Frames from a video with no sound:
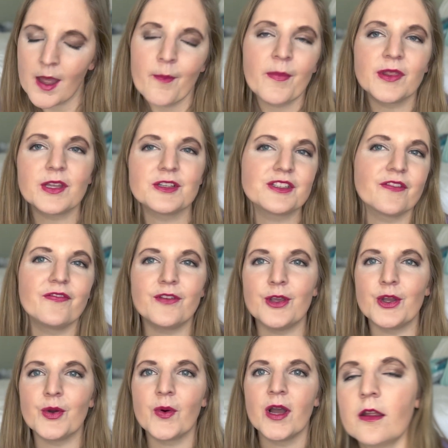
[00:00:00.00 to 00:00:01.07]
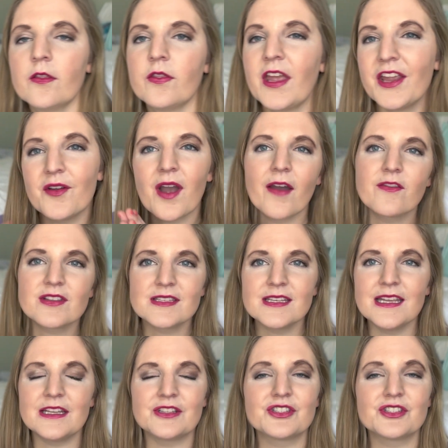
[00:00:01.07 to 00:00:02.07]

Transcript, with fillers: but there's a few that you haven't seen.